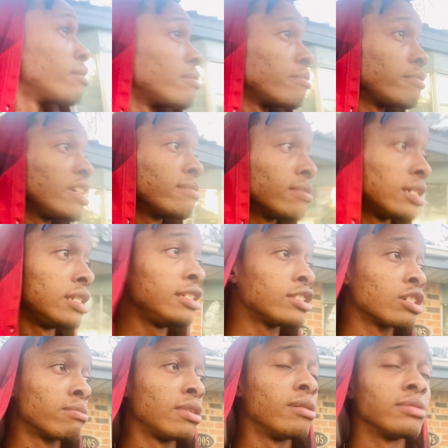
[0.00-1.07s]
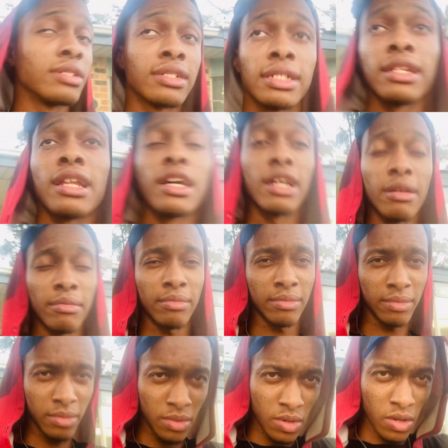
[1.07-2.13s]
me and my niece gonna play with the slime
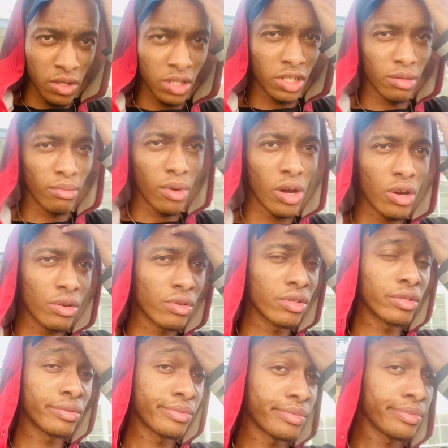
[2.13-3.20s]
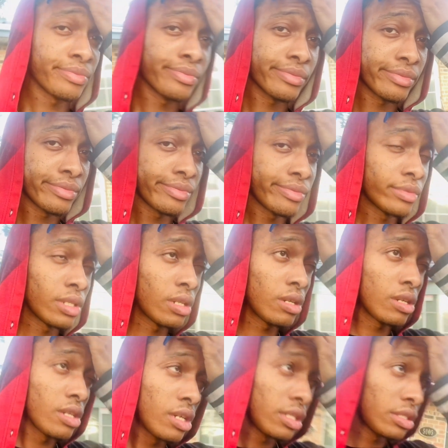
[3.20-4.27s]
tomorrow.
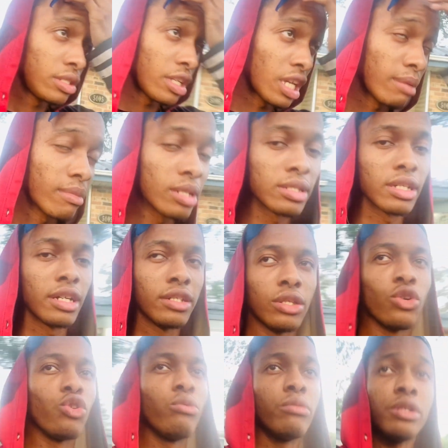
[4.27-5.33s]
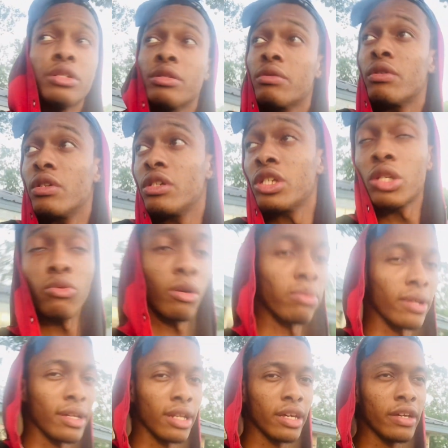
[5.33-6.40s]
She came outside and told me she won't
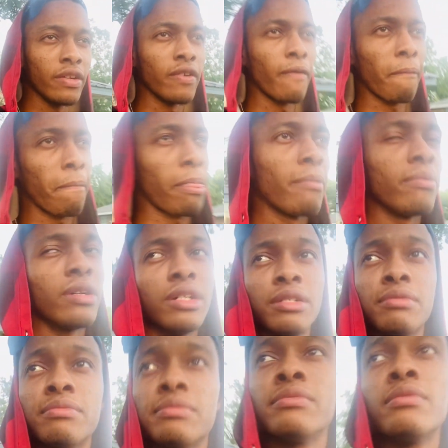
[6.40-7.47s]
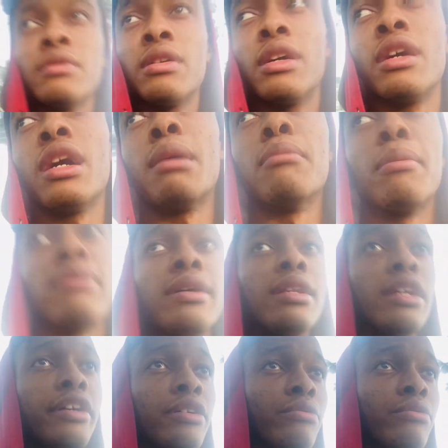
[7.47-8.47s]
play later, but I'm gonna play later